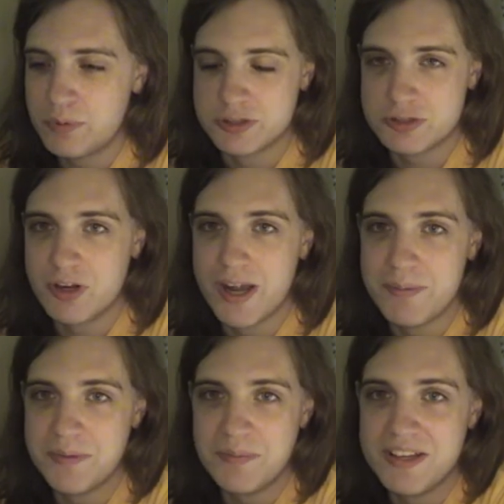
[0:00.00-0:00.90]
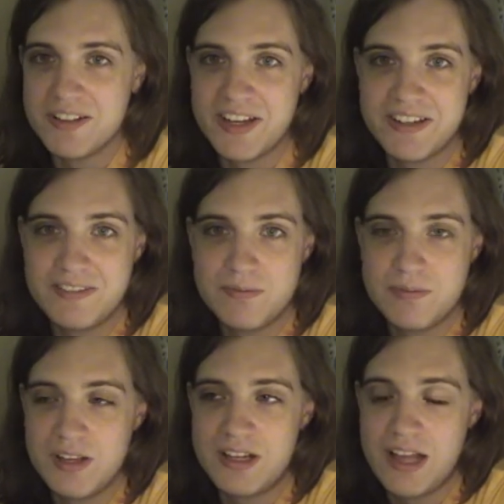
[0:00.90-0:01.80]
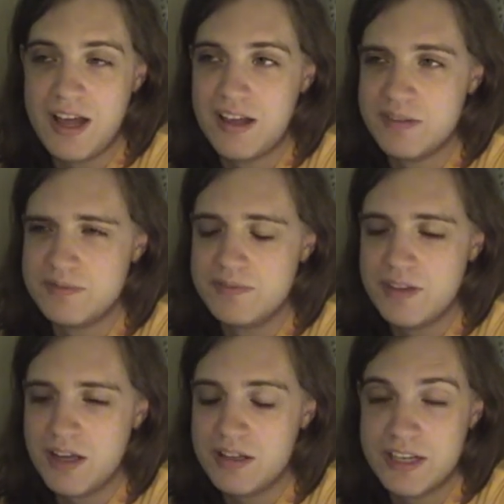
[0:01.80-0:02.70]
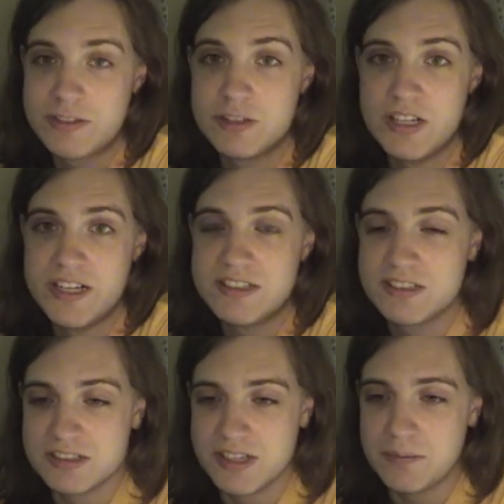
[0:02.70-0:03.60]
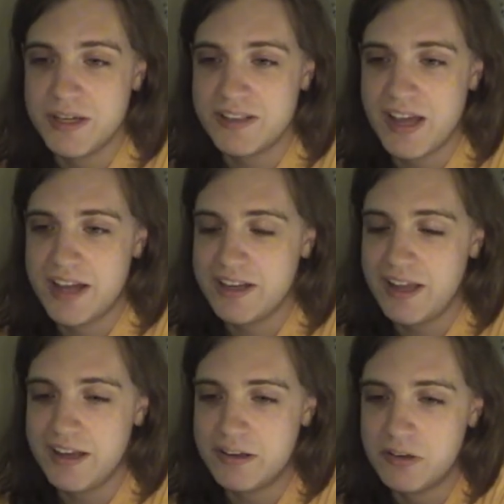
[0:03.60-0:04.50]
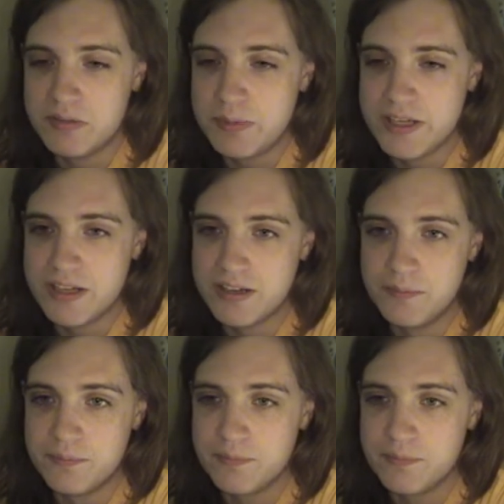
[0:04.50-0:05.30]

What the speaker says: prescribing me like electrolytes or something like that. It could be a